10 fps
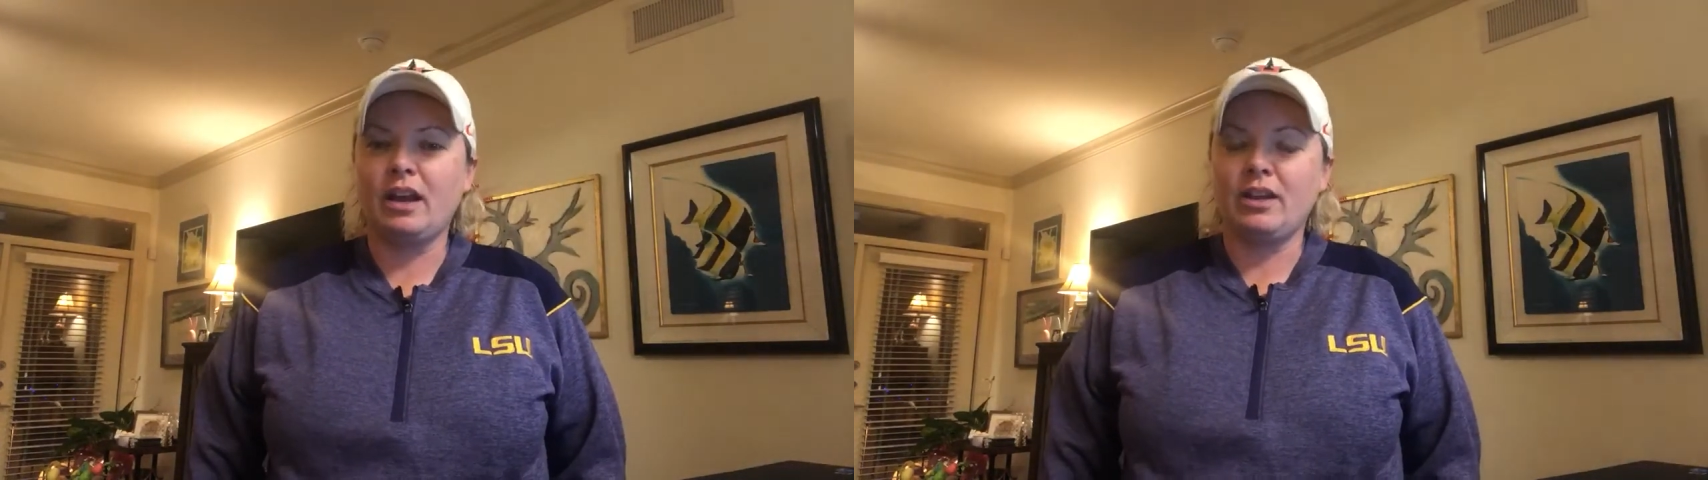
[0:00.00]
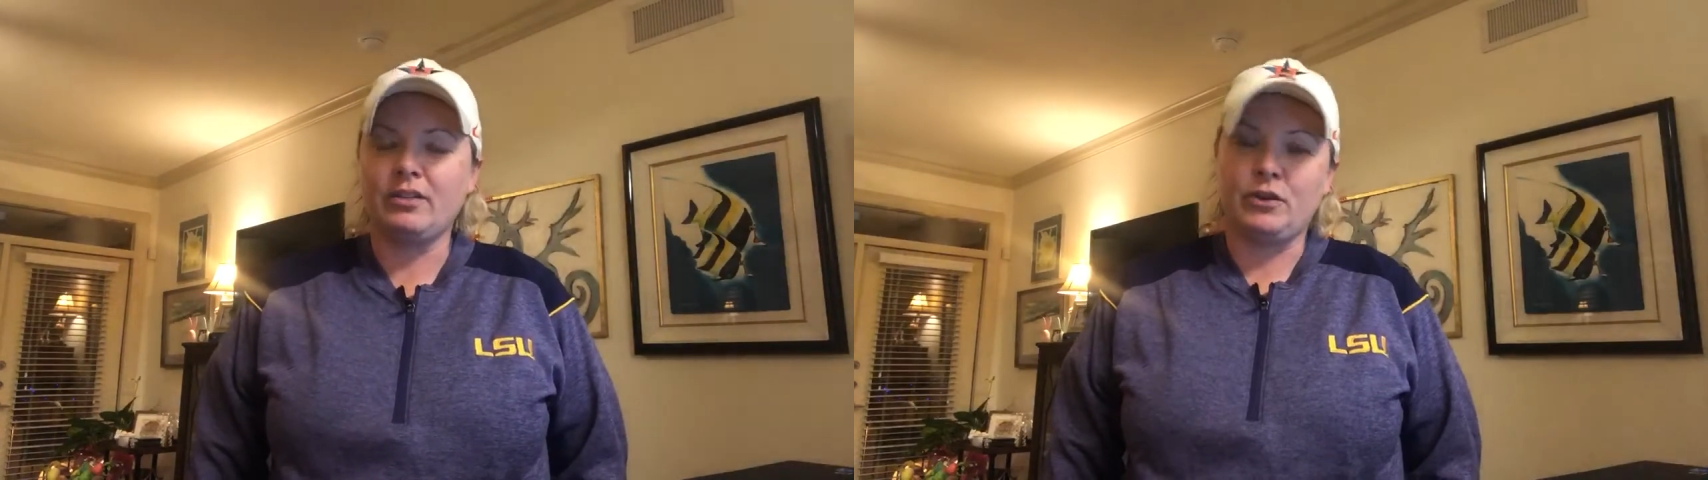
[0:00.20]

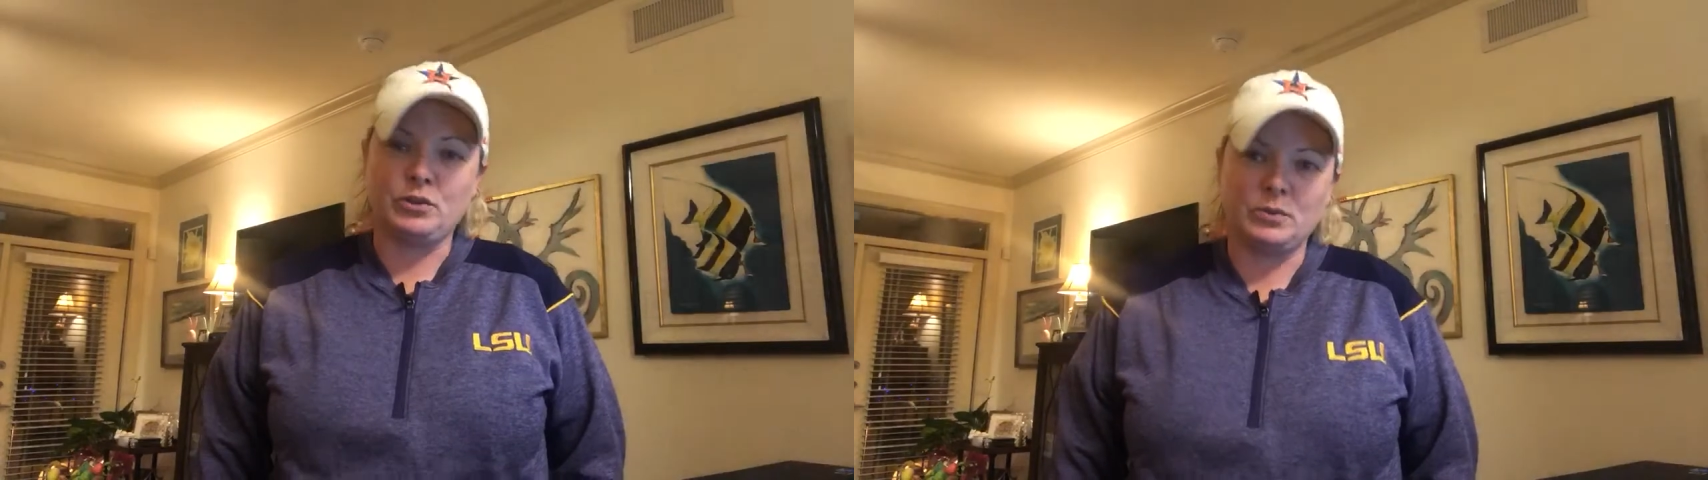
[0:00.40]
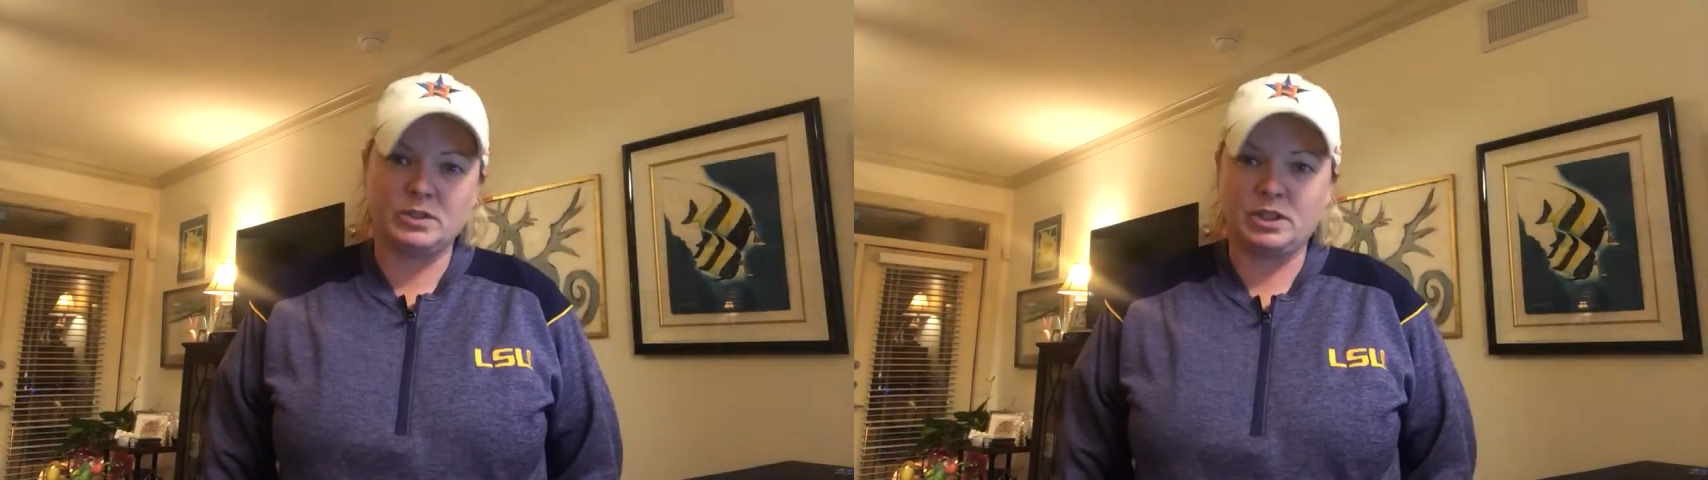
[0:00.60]
The
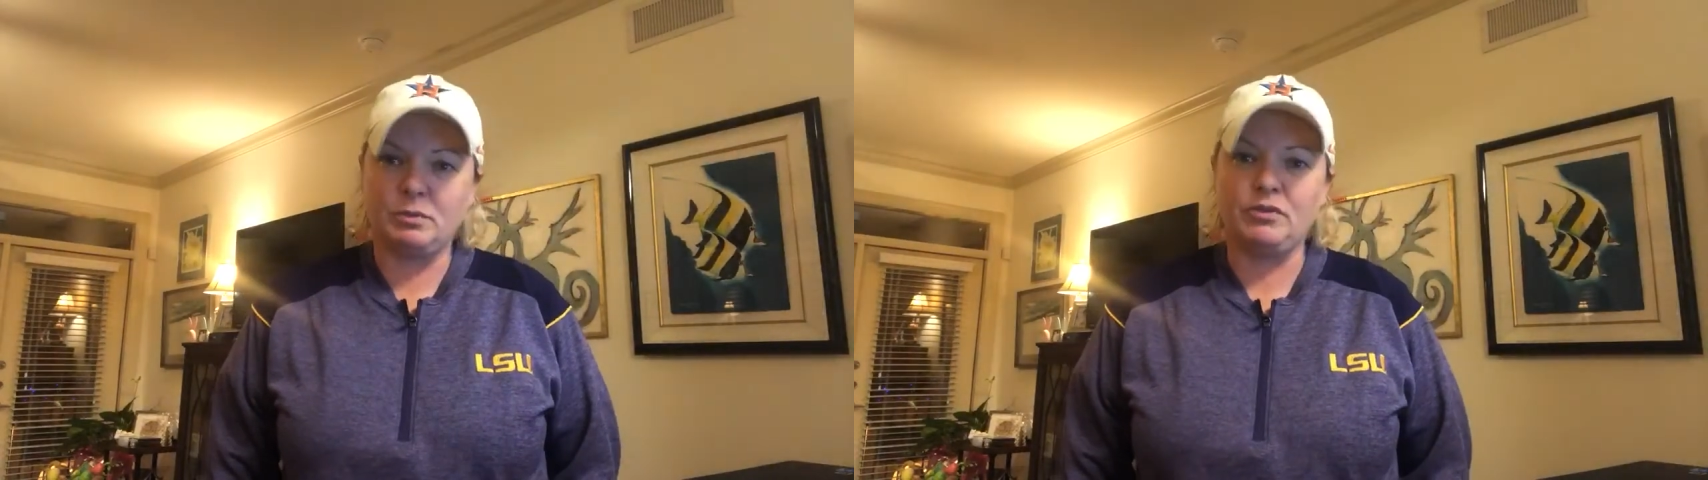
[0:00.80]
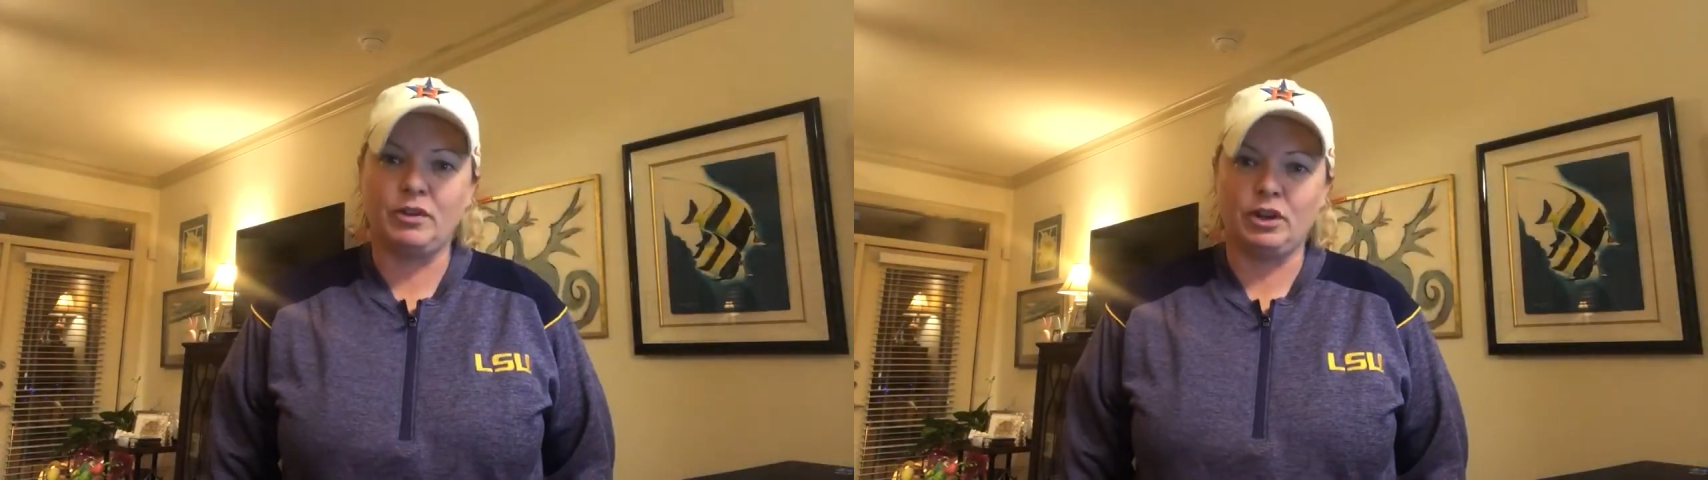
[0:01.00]
first one's going
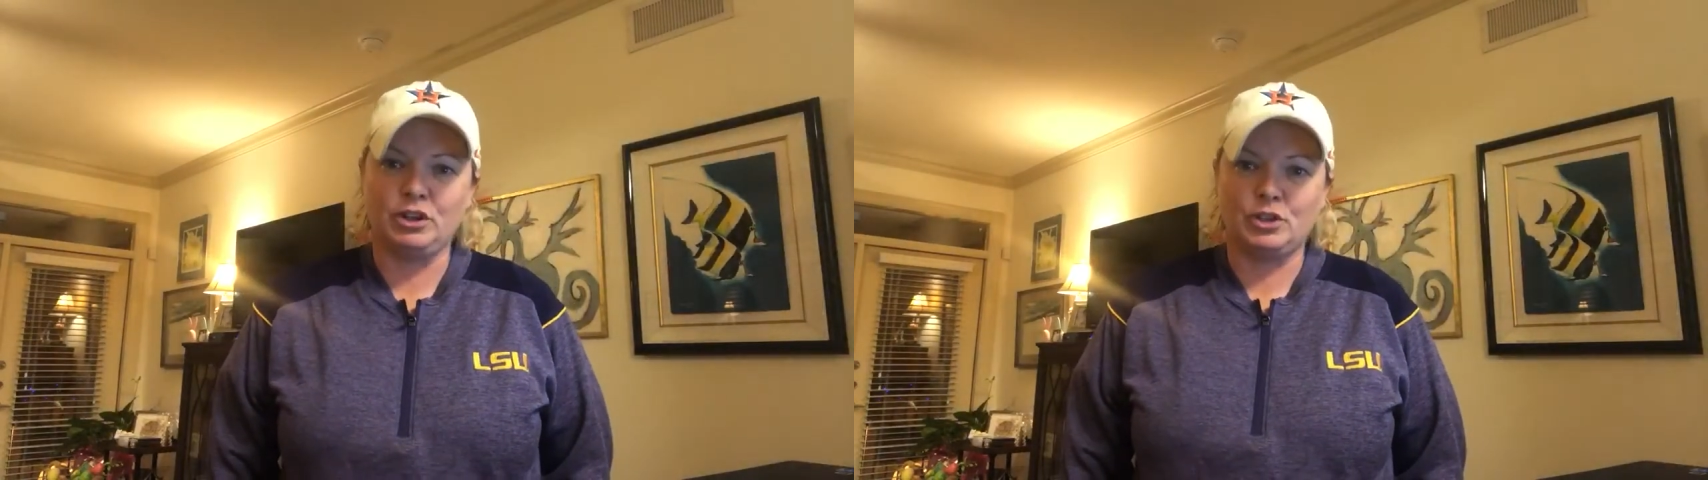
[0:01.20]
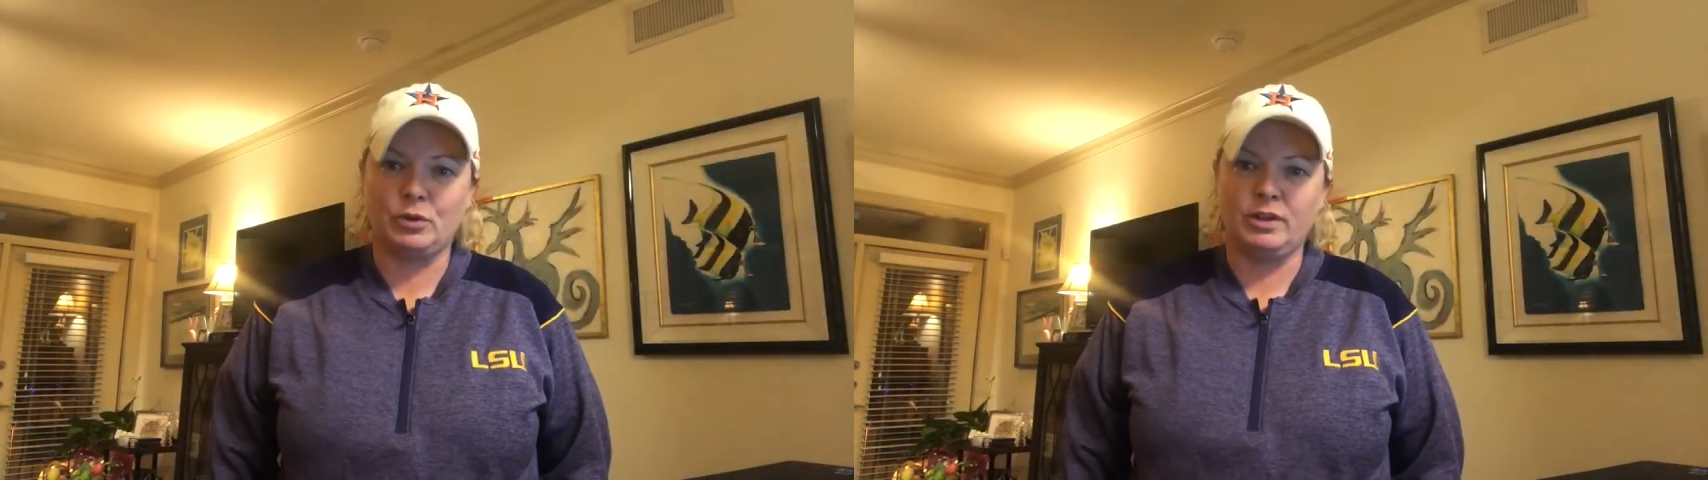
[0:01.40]
to be fairly
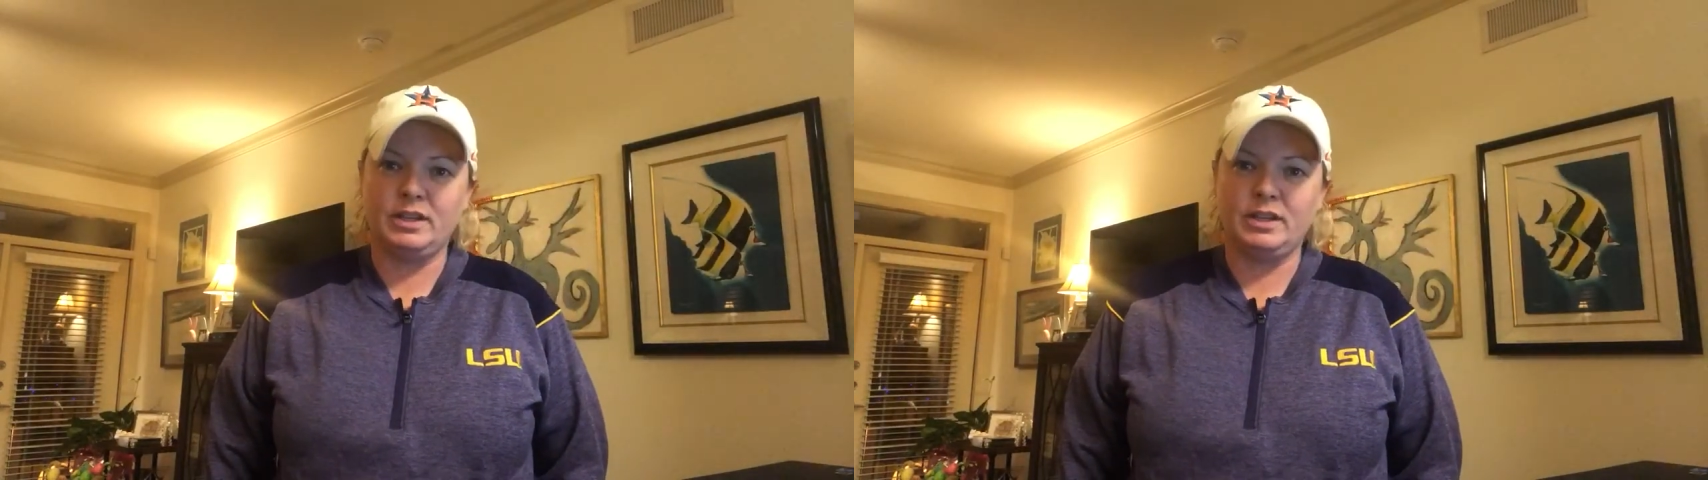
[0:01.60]
short.